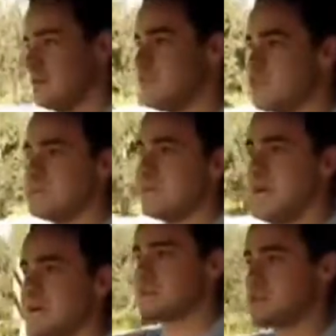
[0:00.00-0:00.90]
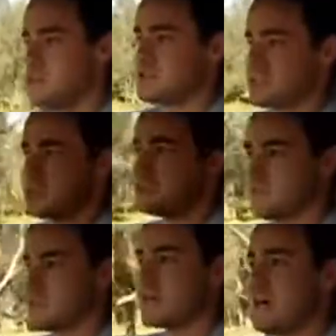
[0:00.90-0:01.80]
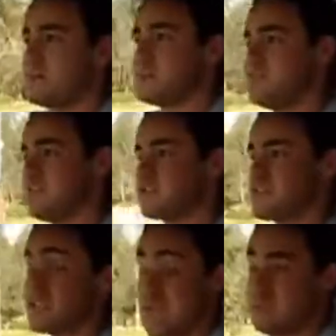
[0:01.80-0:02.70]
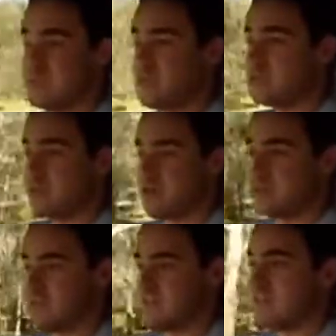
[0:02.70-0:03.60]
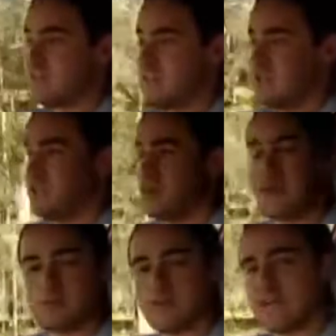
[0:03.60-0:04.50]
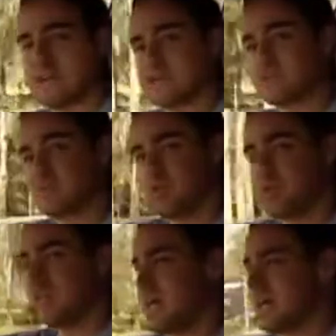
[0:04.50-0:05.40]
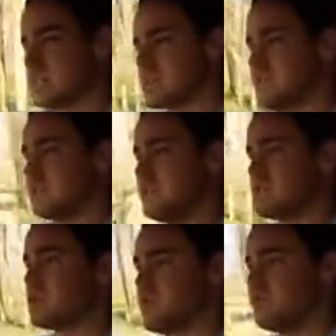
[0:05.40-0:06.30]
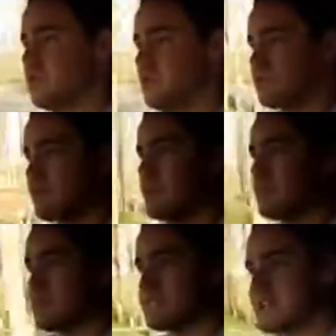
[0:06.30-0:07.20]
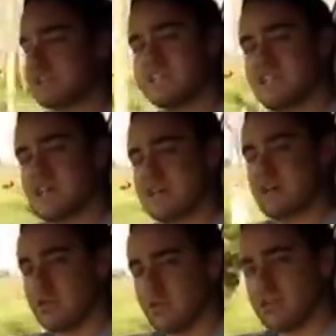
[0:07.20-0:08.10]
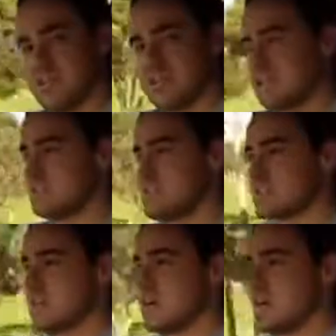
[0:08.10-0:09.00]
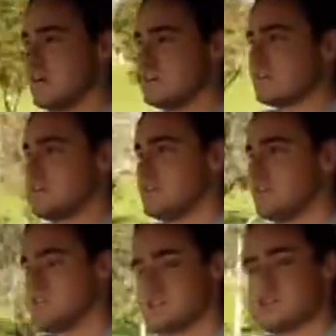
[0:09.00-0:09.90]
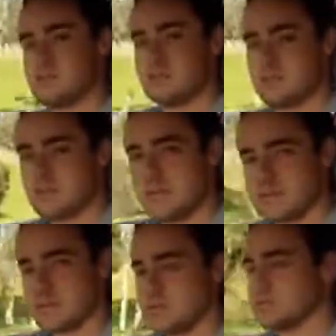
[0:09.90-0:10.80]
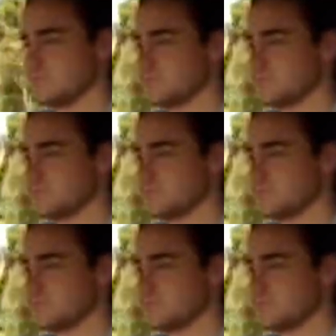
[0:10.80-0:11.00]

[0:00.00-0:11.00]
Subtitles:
It wouldn't be out of the question for a car manufacturer to come along and offer, a regular sporty hatch for 25 grand, but to actually get what you get in this car is truly remarkable.